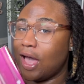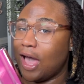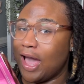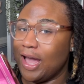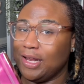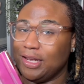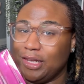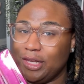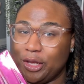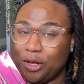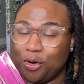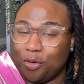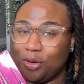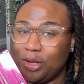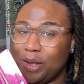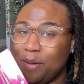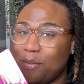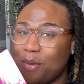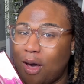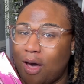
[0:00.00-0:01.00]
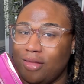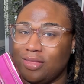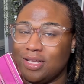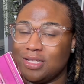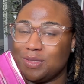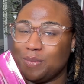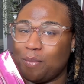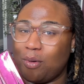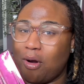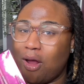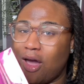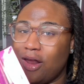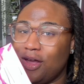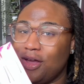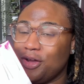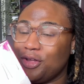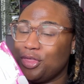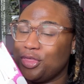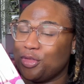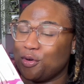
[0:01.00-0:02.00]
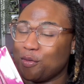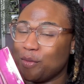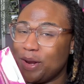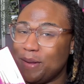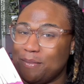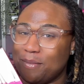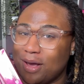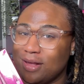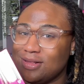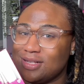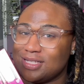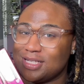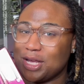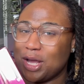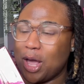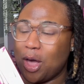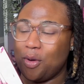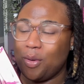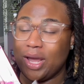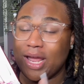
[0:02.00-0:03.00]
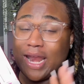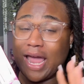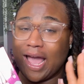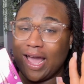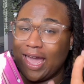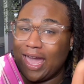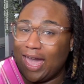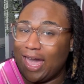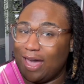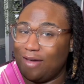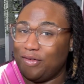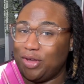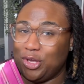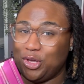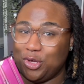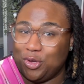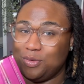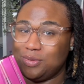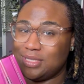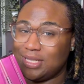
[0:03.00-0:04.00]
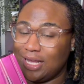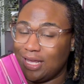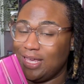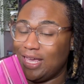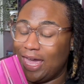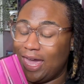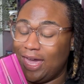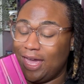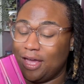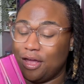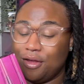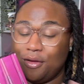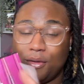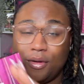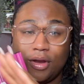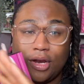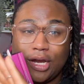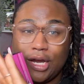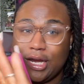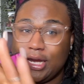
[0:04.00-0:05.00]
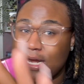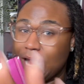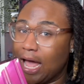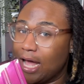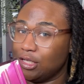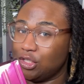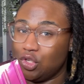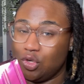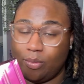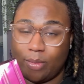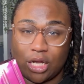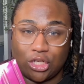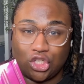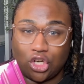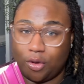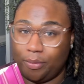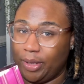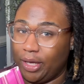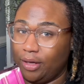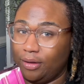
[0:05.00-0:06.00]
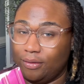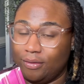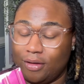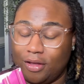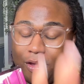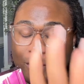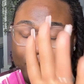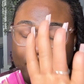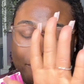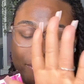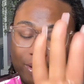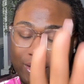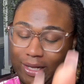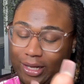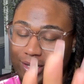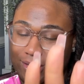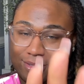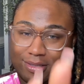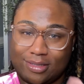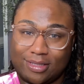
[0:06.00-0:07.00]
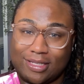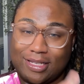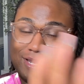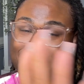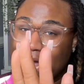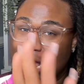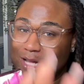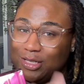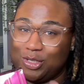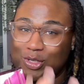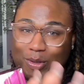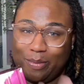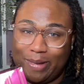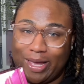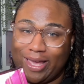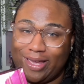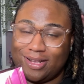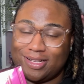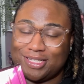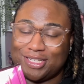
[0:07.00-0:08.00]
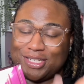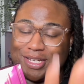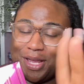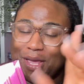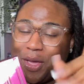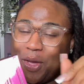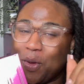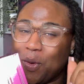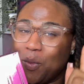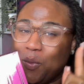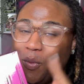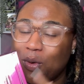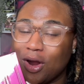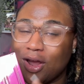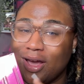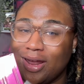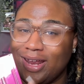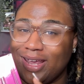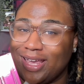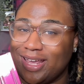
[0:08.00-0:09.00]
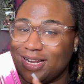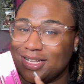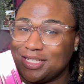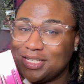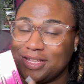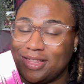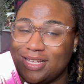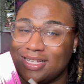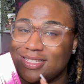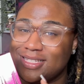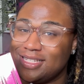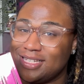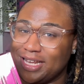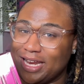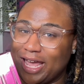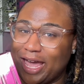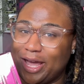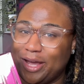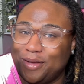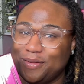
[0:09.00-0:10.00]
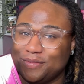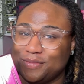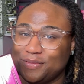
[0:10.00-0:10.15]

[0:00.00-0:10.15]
I literally bought this product 3 months ago and I haven't used it yet. Not too much on me. Please, not too much. We're going to get into this today.